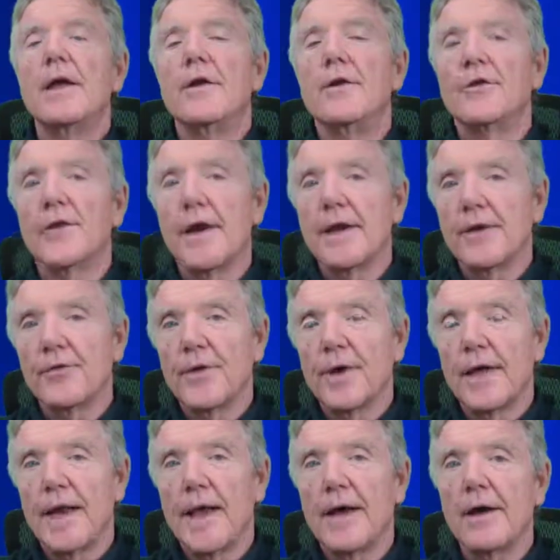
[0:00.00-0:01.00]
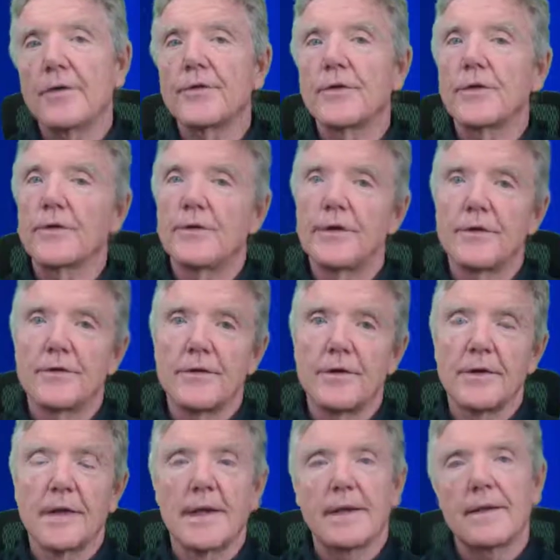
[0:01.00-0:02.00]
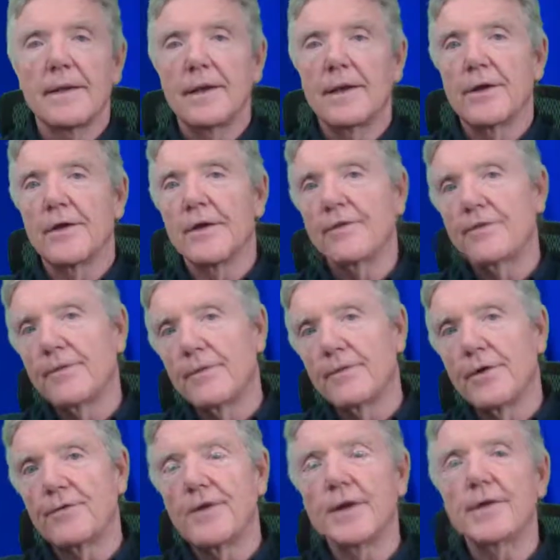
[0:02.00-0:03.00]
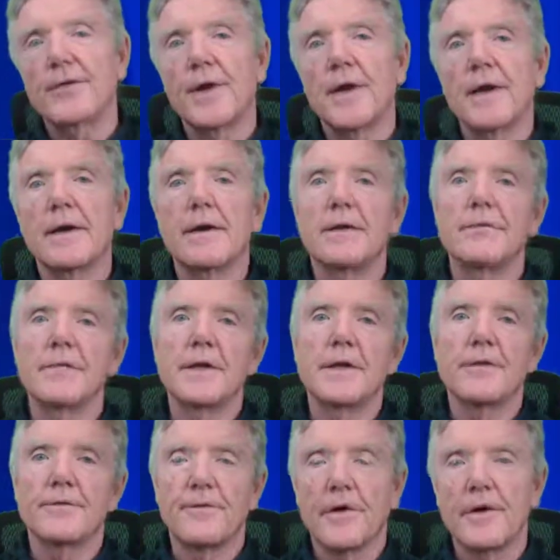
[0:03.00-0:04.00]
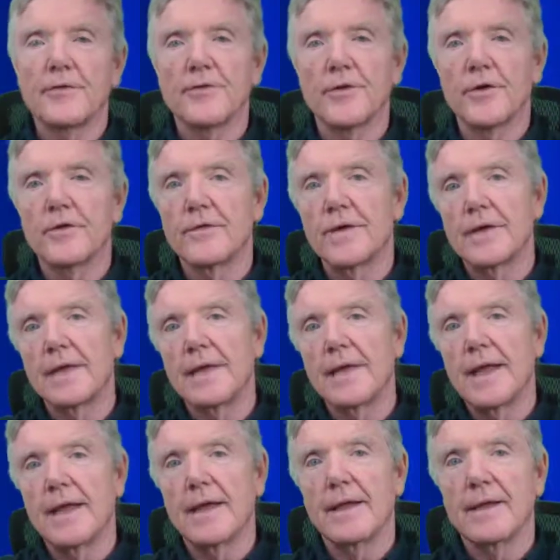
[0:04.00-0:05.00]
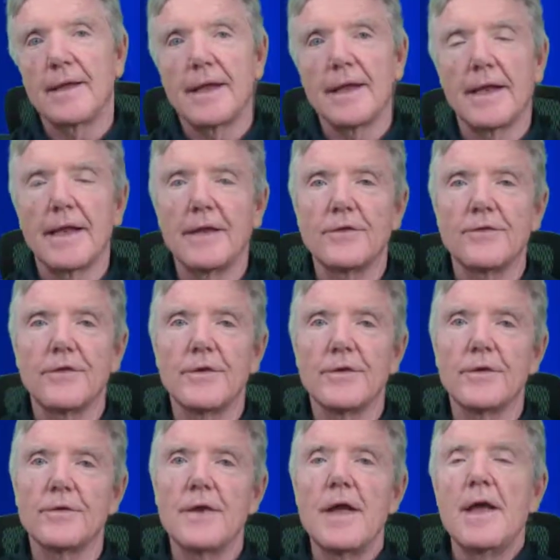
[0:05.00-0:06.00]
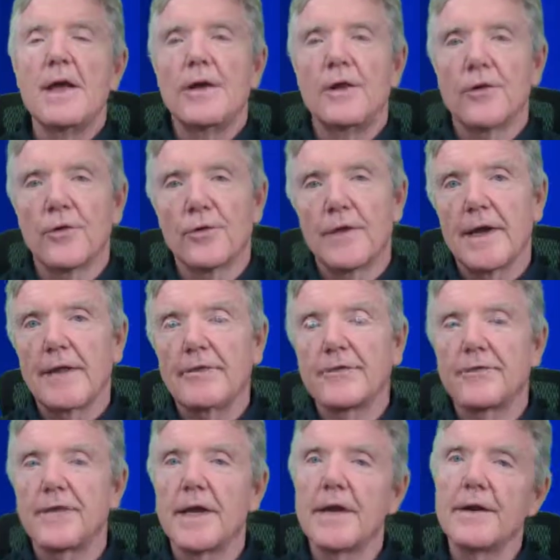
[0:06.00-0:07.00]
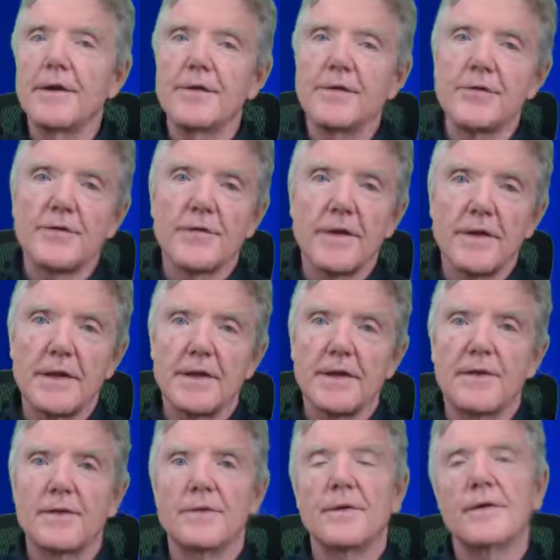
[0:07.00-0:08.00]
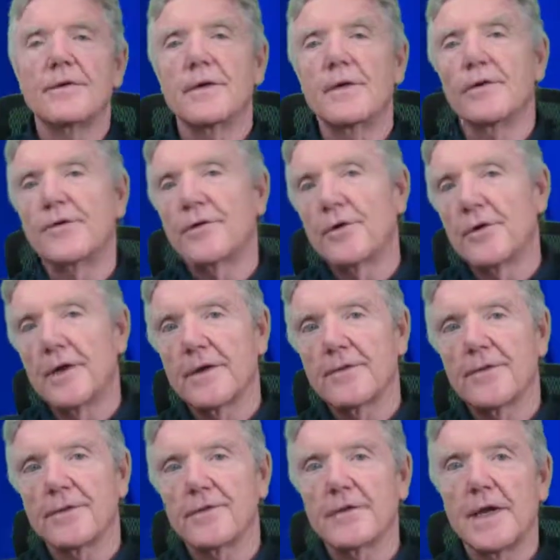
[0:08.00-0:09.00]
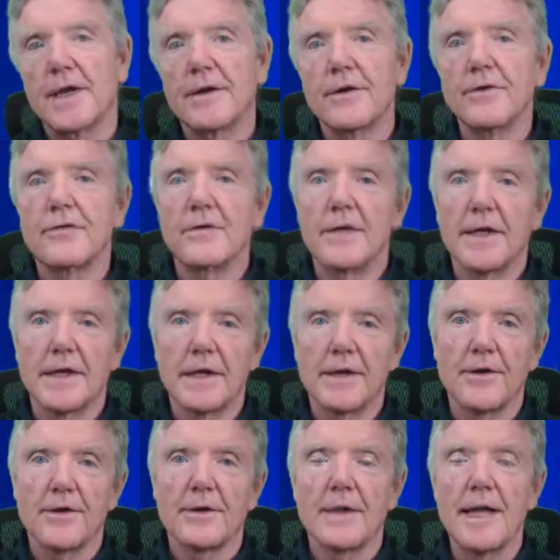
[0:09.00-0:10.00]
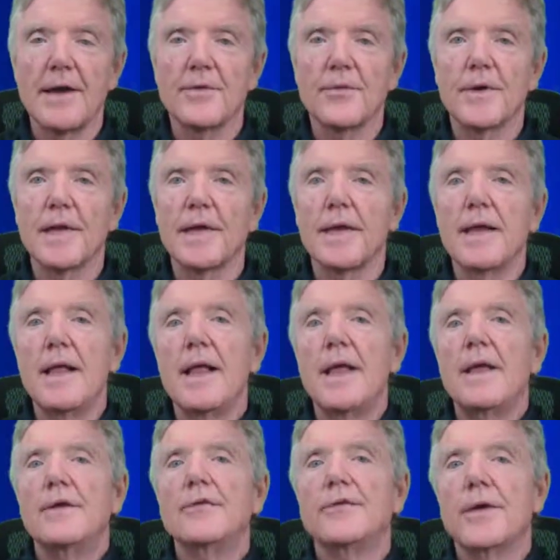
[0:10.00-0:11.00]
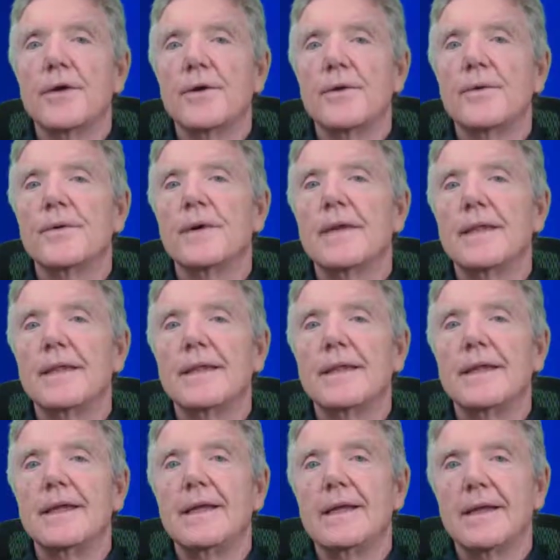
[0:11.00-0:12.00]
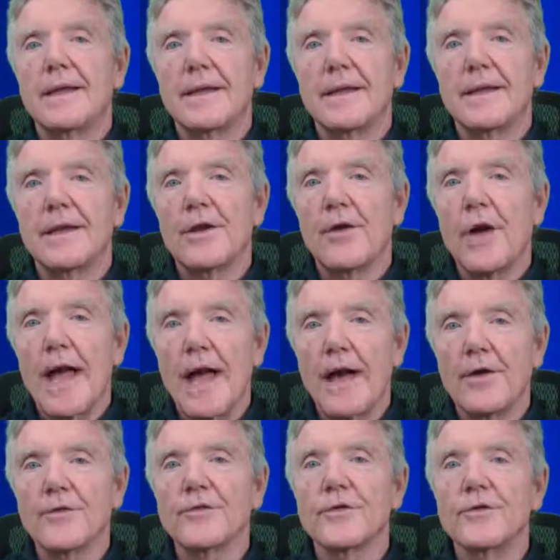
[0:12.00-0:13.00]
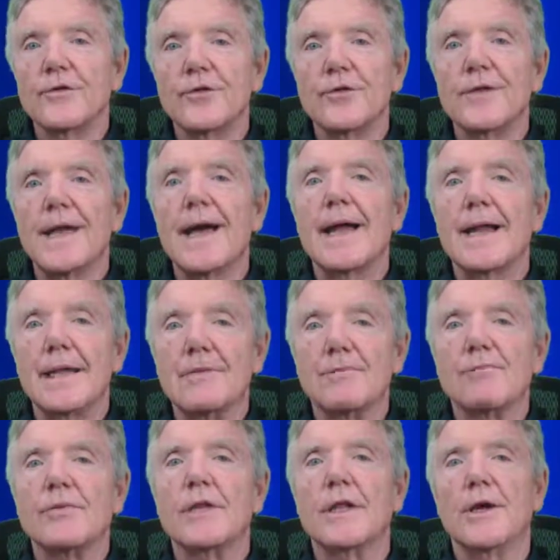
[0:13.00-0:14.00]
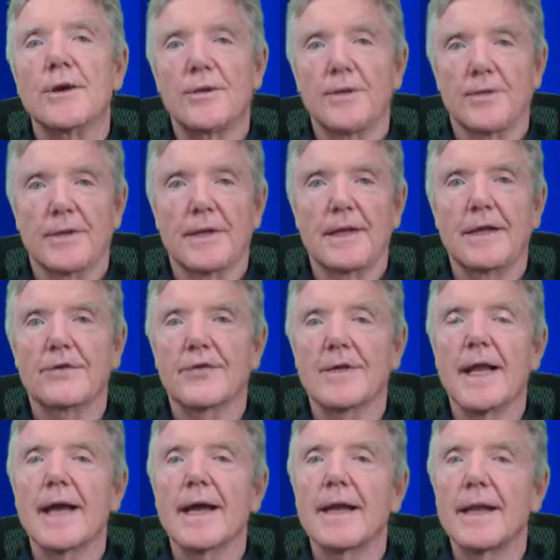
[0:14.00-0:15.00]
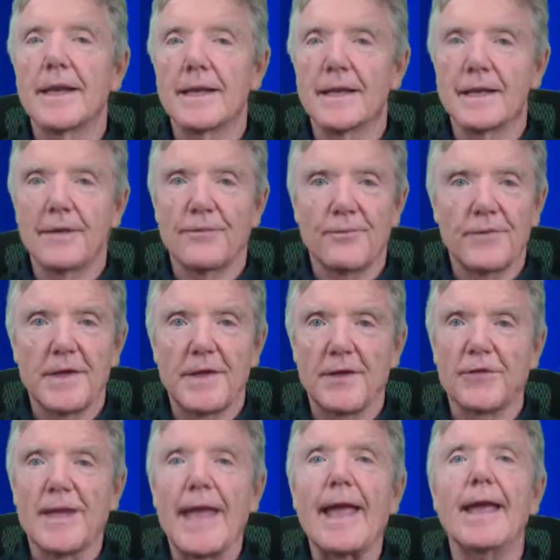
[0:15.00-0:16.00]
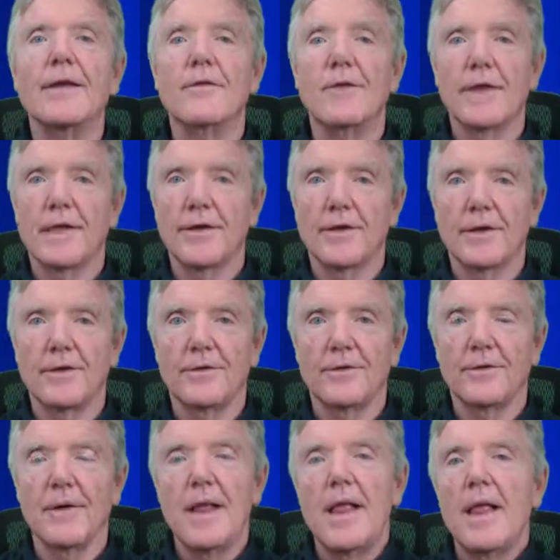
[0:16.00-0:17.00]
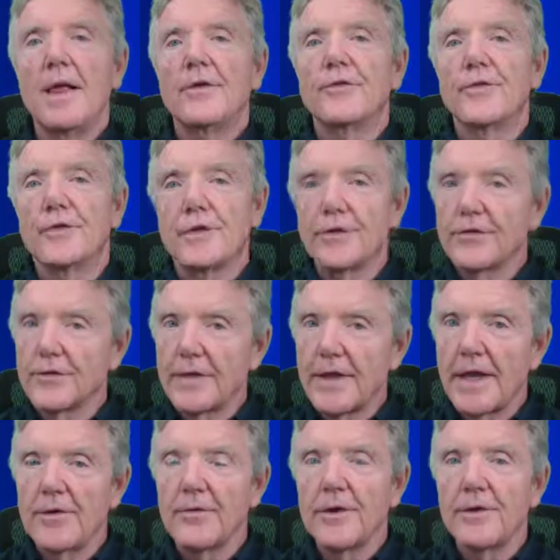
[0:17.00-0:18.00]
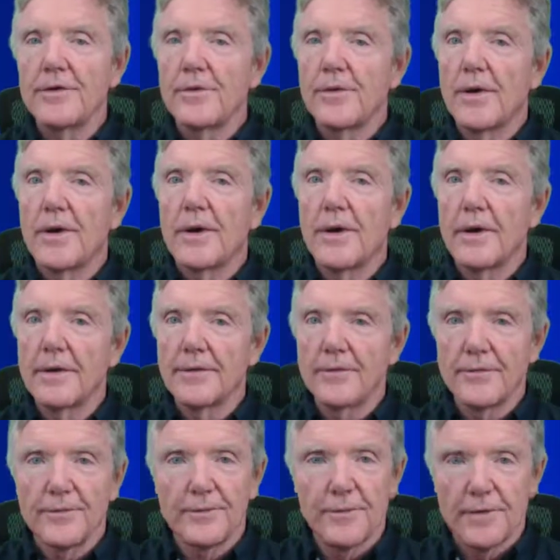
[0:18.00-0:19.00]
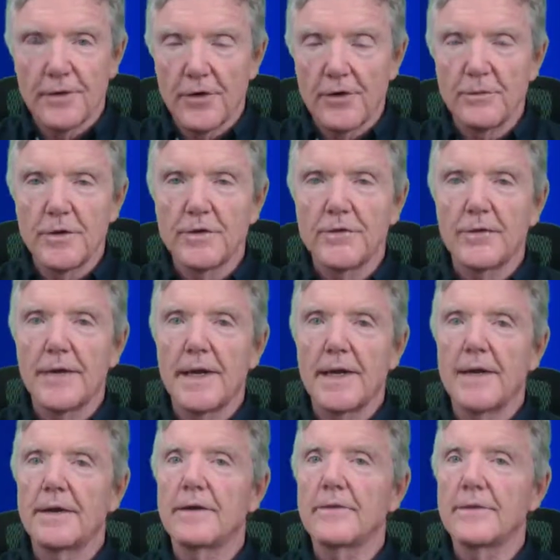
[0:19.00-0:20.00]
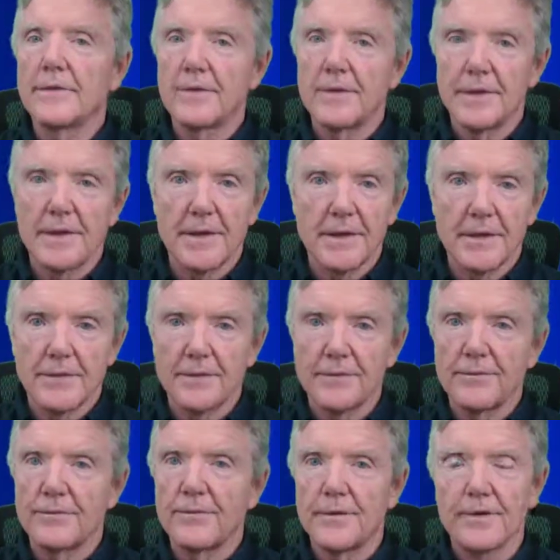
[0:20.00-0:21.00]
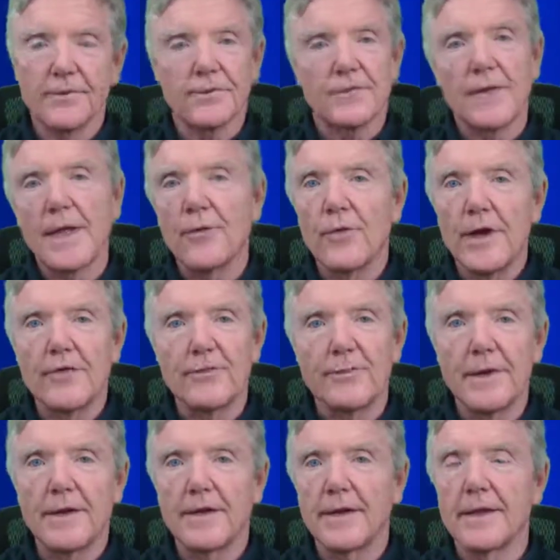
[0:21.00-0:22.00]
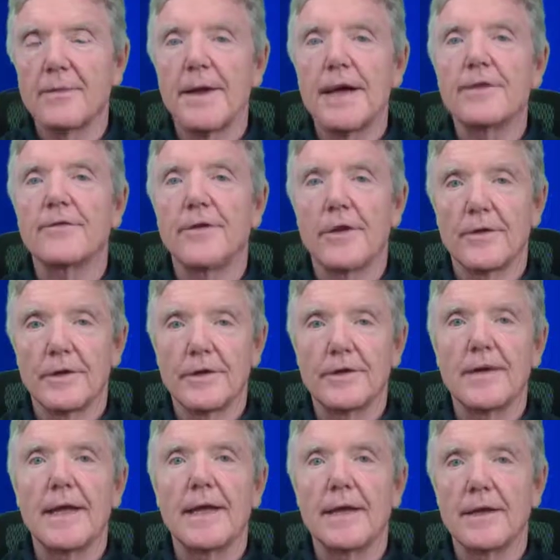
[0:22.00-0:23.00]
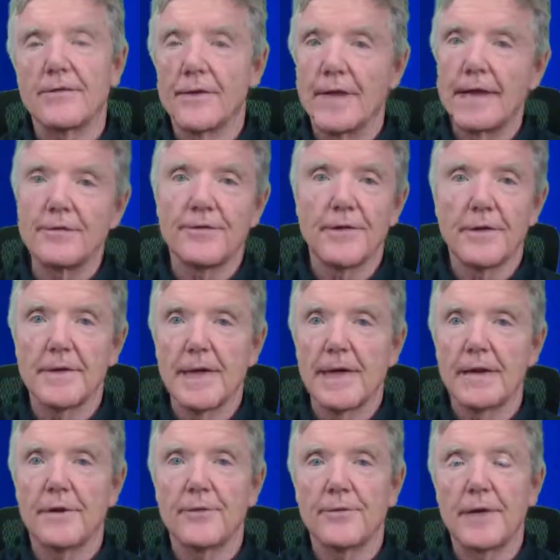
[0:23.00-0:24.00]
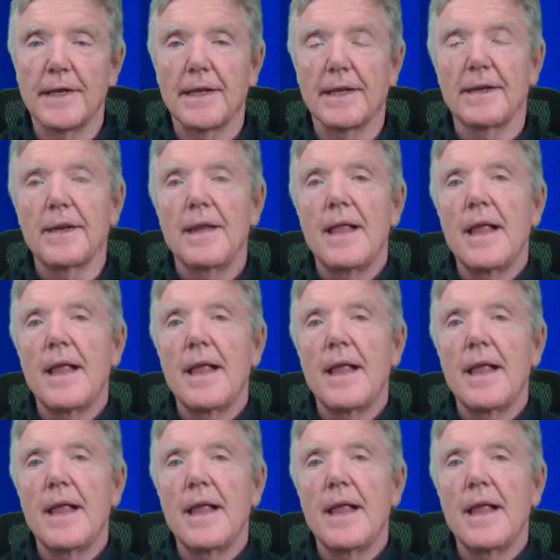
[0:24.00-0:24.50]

you're trying to run out, you get, a refrigerator, falls over and hits you. You're going down the stairs and then you're thrown off the stairs and you get hurt that way. So the, houses do not implode. It's not gonna, cave in on you. So just stay where you are. Don't move around, just stay away from anything that might fall on your head if it hadn't fallen down already,